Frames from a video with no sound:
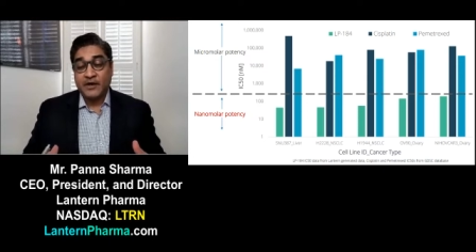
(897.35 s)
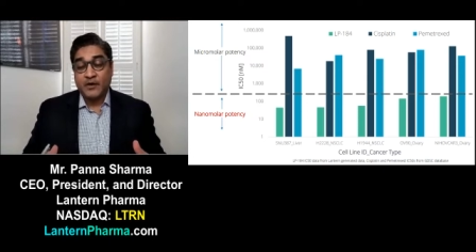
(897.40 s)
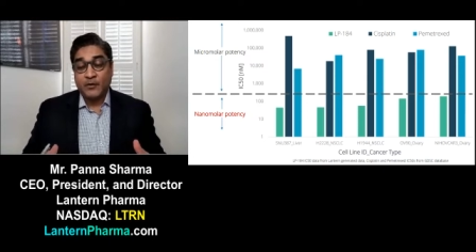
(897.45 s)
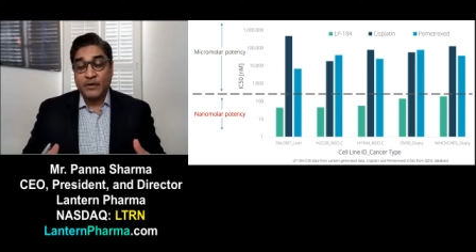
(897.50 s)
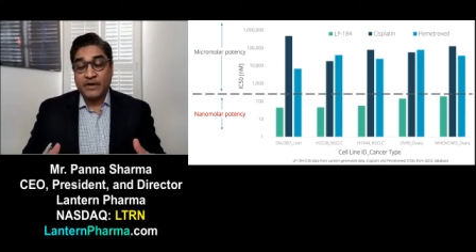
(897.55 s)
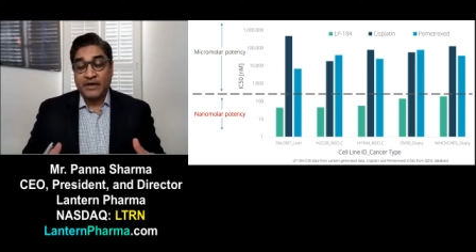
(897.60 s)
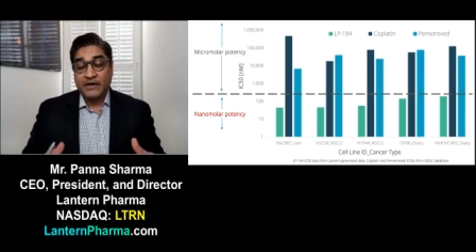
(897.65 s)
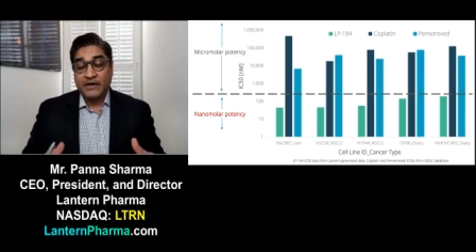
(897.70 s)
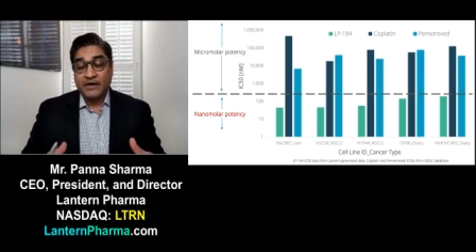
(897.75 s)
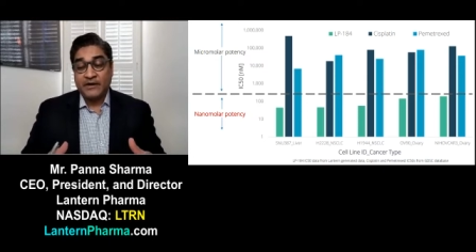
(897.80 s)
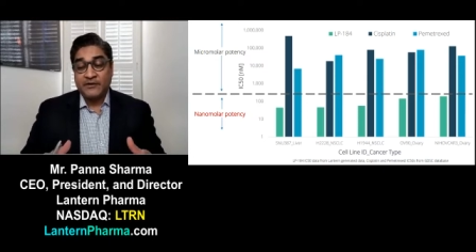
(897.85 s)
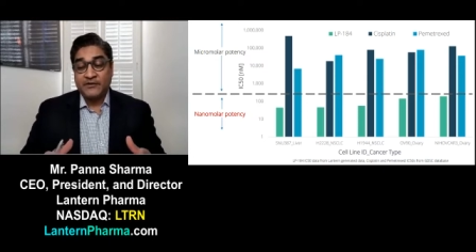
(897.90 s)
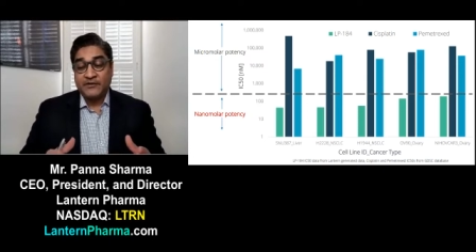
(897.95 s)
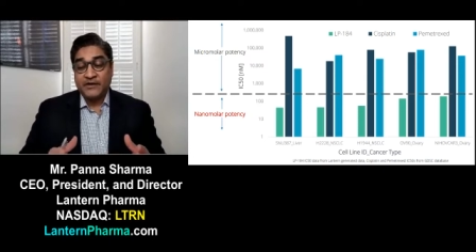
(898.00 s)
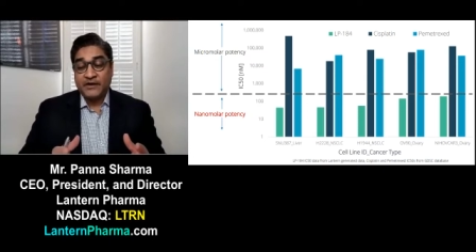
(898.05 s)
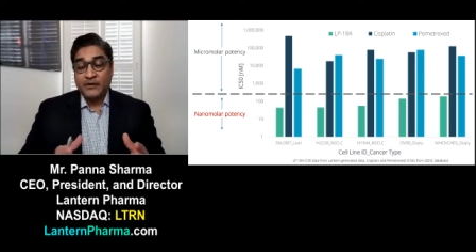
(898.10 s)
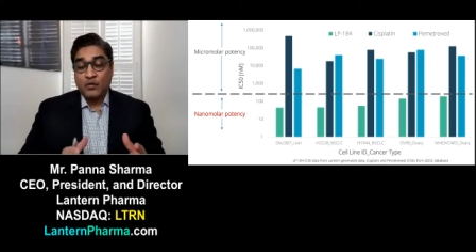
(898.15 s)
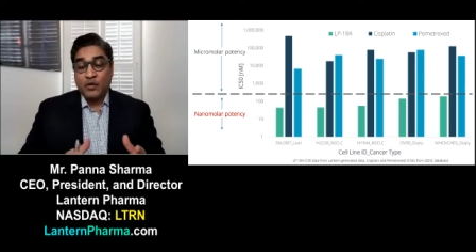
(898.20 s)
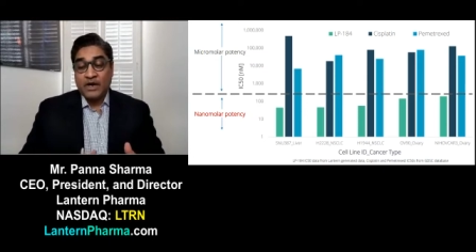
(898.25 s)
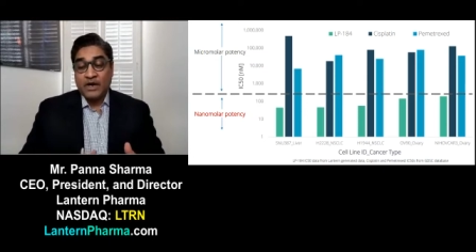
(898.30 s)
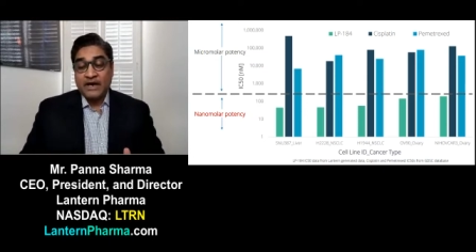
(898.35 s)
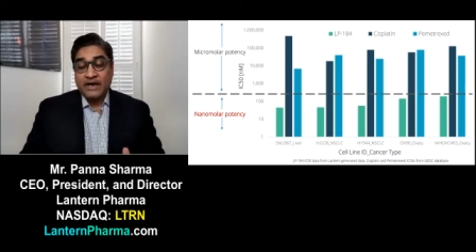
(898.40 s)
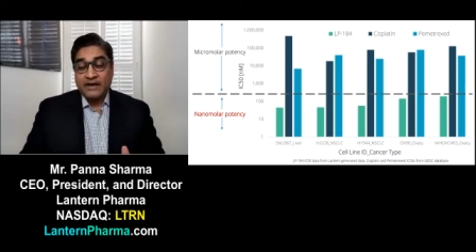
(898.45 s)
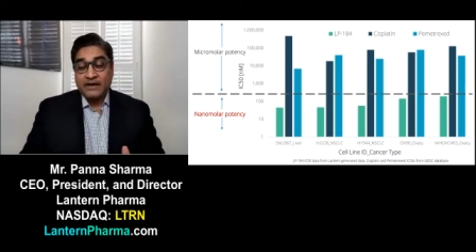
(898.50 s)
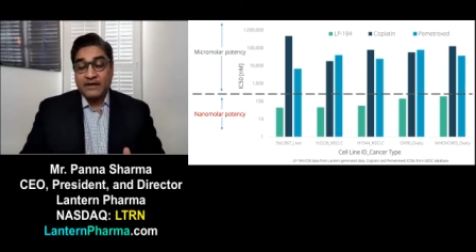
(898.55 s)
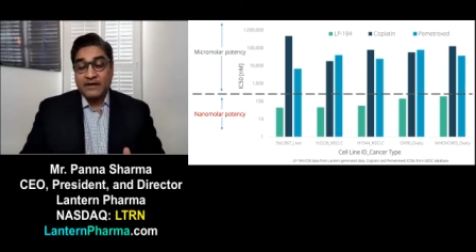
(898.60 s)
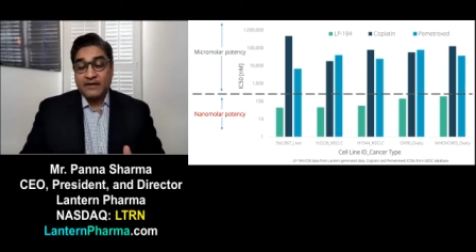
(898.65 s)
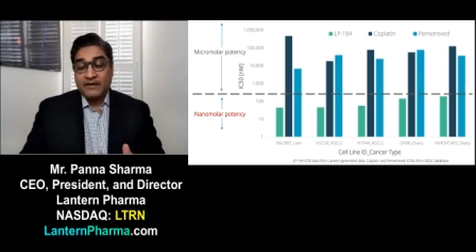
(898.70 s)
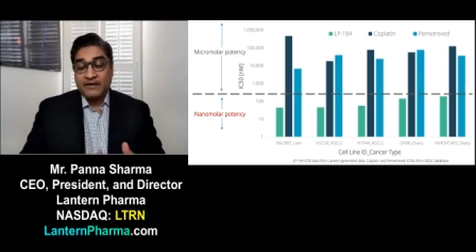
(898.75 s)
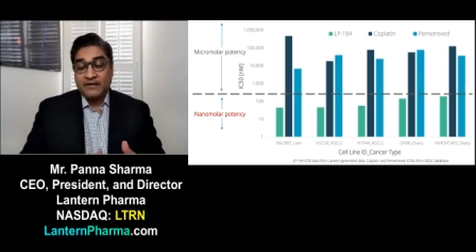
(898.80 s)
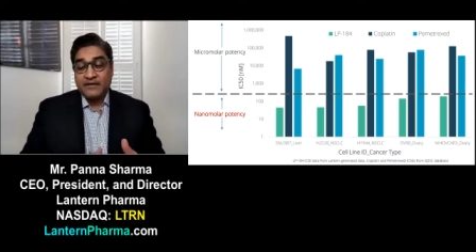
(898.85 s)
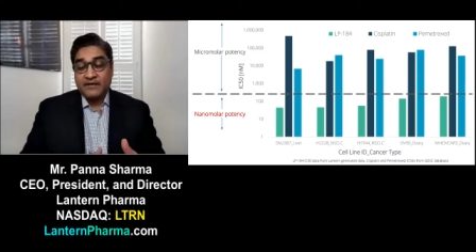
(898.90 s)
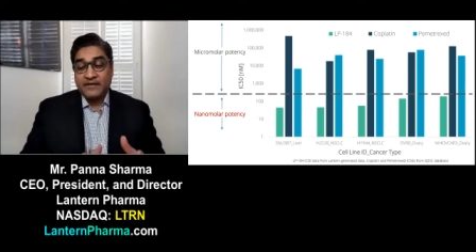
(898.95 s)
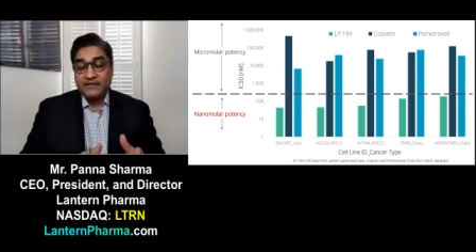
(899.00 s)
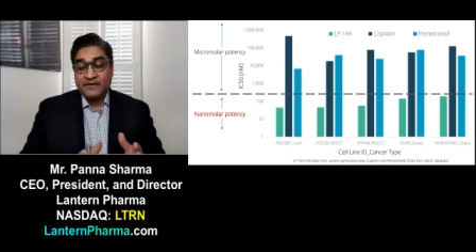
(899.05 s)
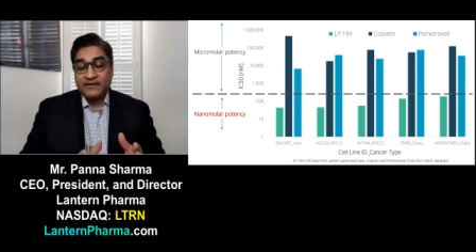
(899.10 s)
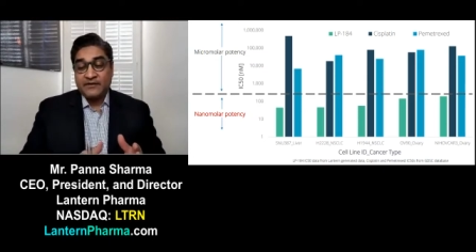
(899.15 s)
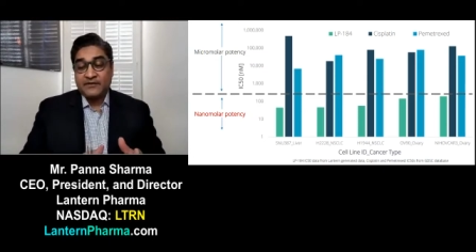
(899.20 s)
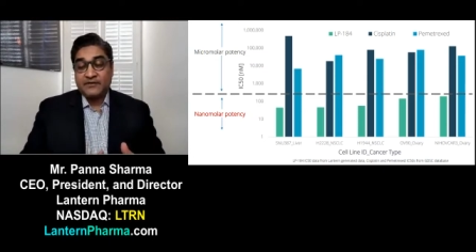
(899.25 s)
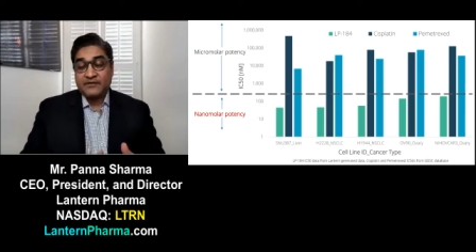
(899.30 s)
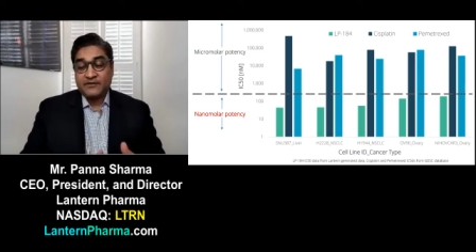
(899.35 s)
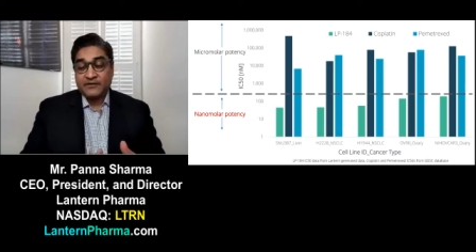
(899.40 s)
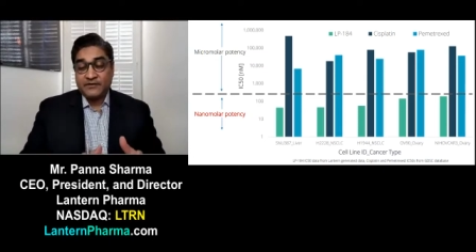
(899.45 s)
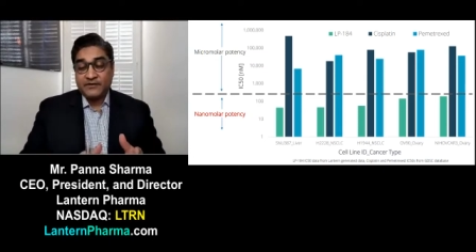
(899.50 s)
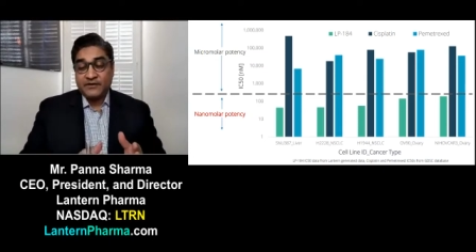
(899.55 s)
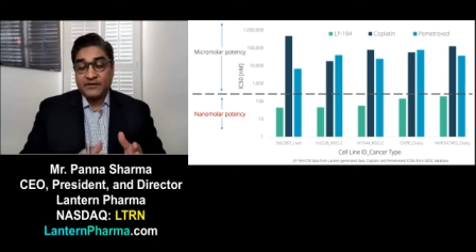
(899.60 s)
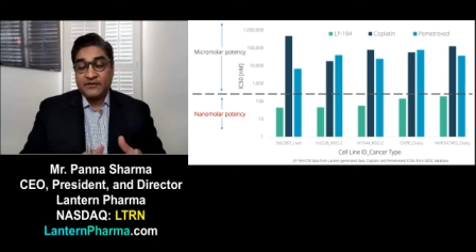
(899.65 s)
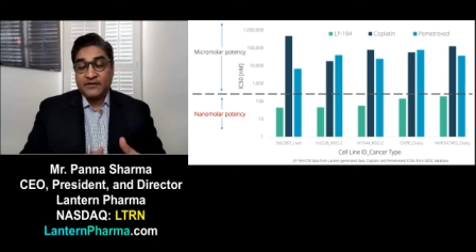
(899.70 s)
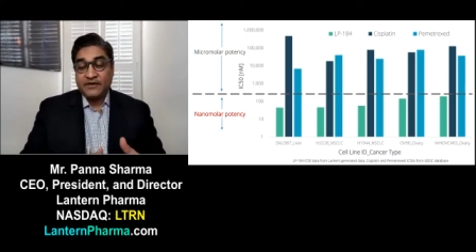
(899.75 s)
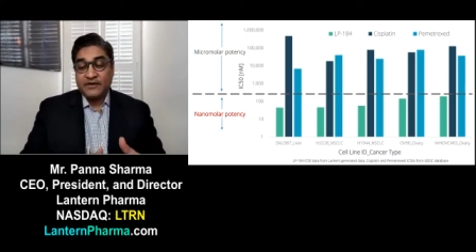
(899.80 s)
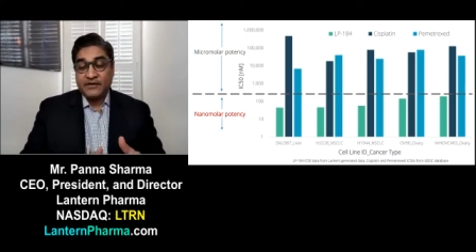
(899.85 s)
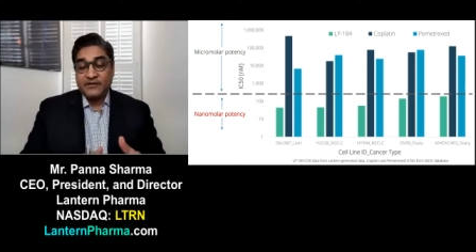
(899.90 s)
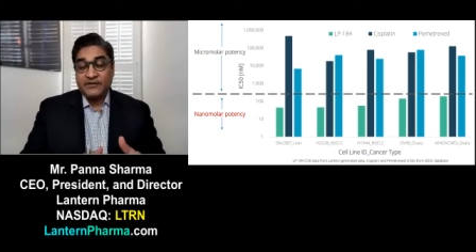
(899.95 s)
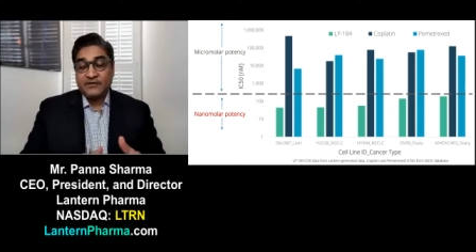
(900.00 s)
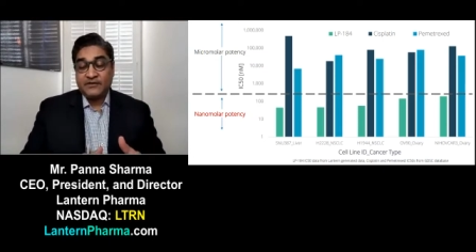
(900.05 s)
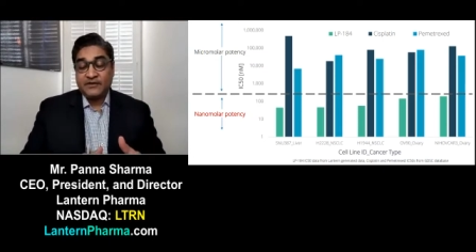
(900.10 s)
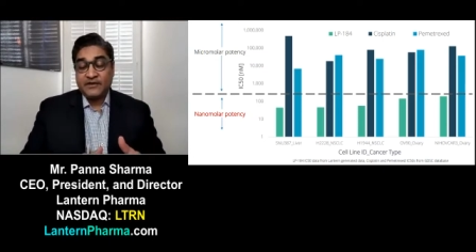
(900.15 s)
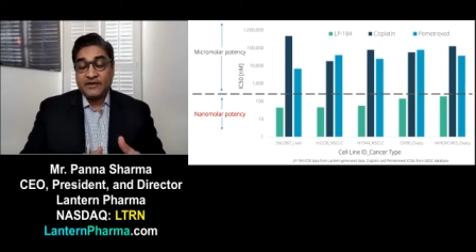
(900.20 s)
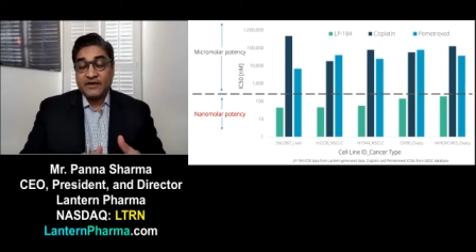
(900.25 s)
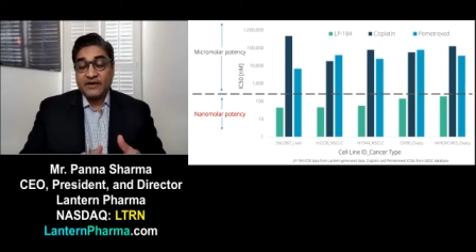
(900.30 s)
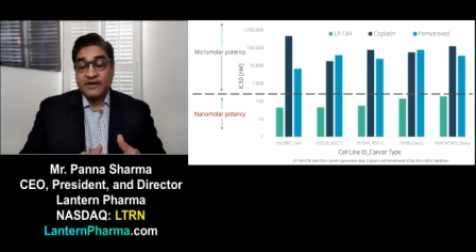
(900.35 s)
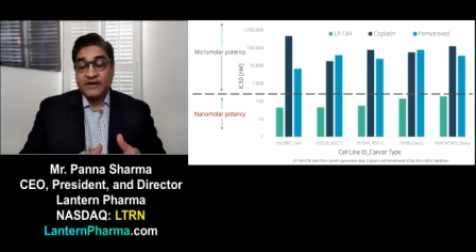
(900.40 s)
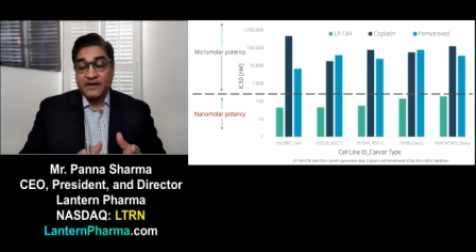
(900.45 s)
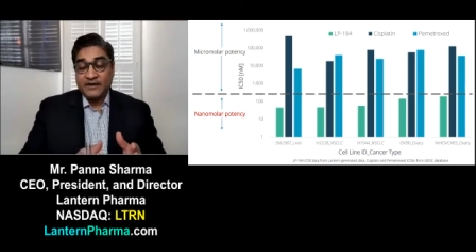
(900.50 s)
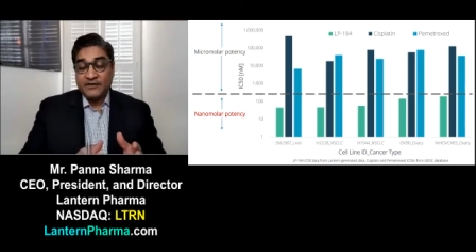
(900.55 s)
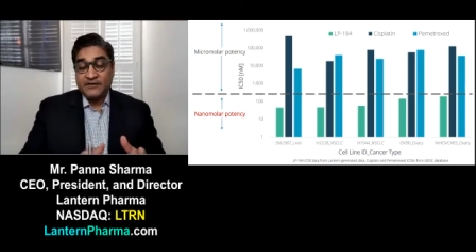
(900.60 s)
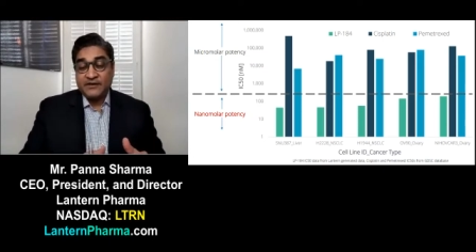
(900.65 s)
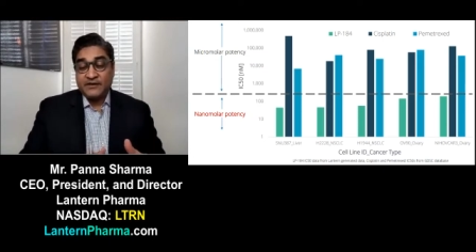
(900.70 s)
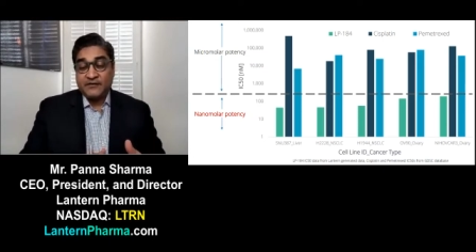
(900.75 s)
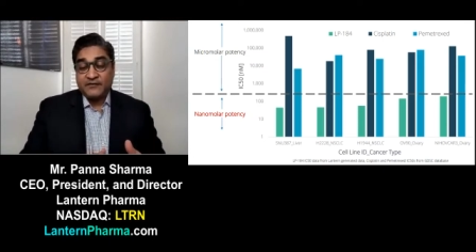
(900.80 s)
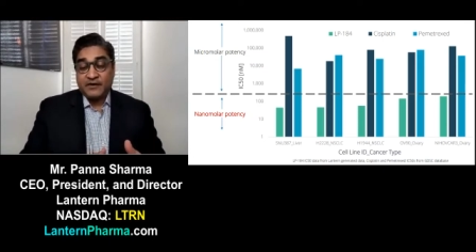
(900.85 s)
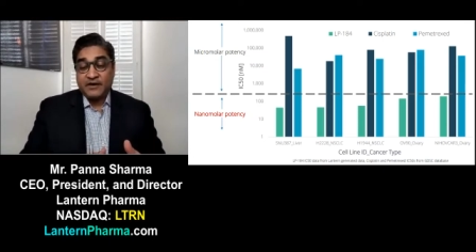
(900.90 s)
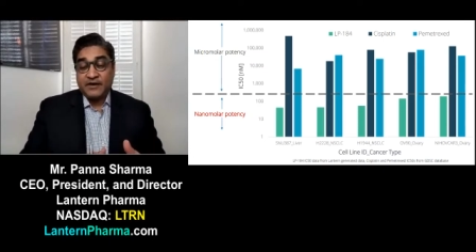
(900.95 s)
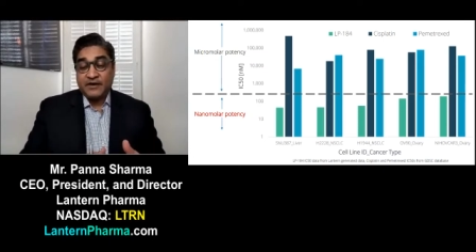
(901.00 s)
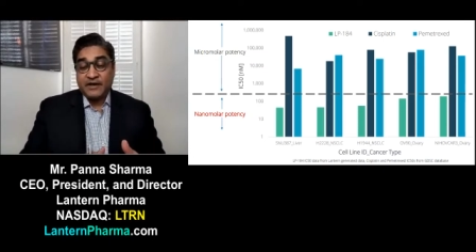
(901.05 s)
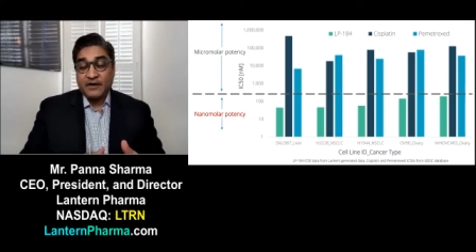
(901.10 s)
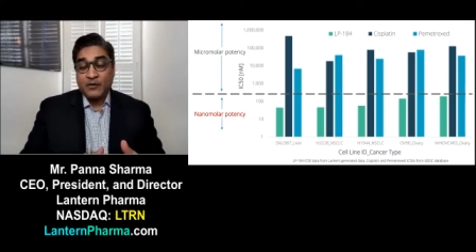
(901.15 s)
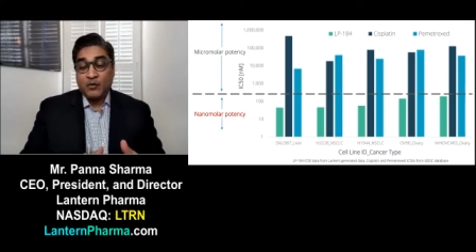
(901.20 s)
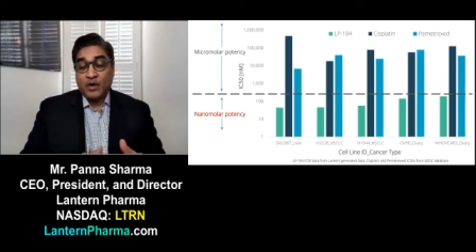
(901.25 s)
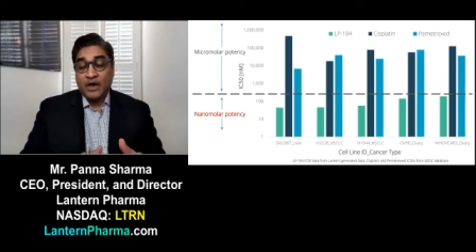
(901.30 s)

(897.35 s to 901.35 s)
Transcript: we can understand why that this disease is different and